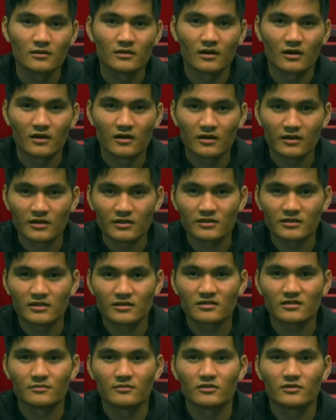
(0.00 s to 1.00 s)
The
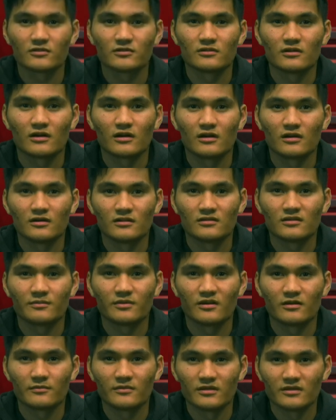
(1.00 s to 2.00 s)
RHS Commercial Art
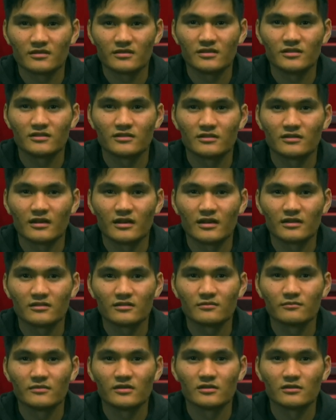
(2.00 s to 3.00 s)
Department teacher
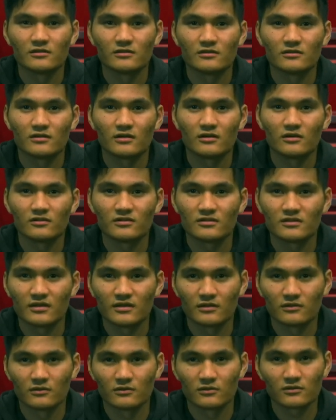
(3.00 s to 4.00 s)
Ellen Millar
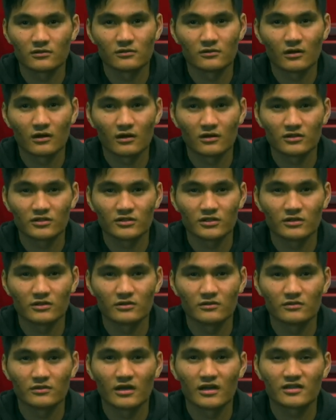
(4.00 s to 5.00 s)
hosted a local art
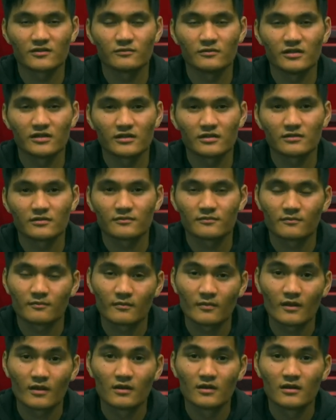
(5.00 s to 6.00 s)
show last week.
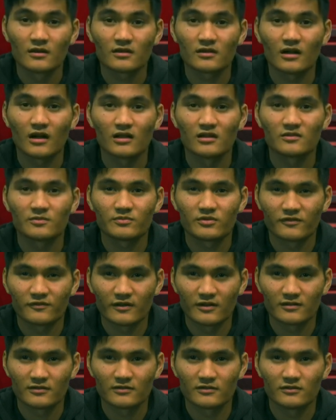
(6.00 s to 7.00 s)
College
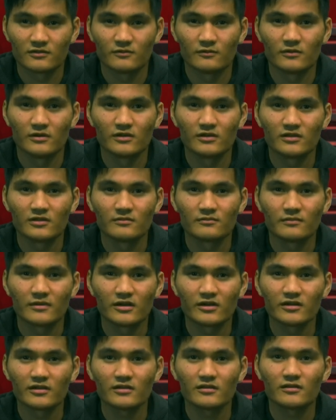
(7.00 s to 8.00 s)
professors William
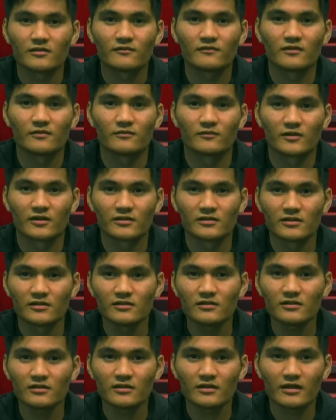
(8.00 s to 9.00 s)
Merritt from
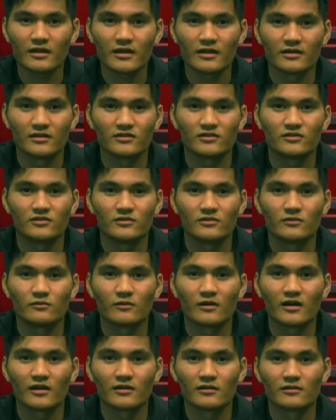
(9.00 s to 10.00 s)
Ringling and Sue
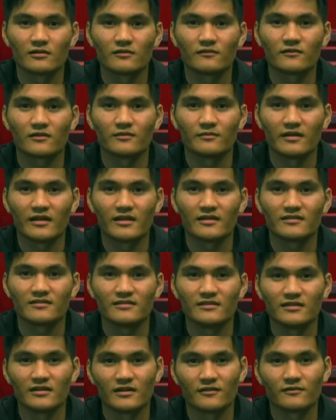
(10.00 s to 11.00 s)
Wire from
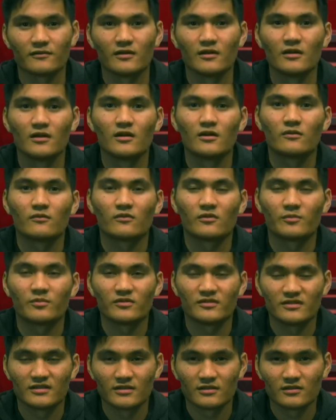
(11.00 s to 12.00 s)
SCF were
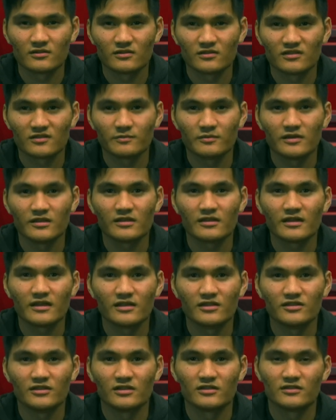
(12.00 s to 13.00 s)
presented to speak
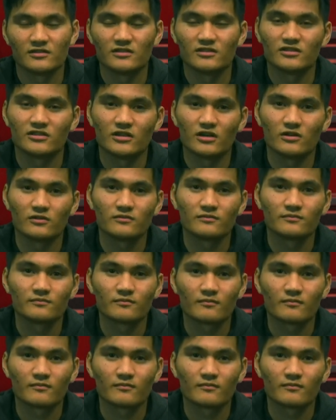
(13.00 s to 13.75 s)
and judge the show.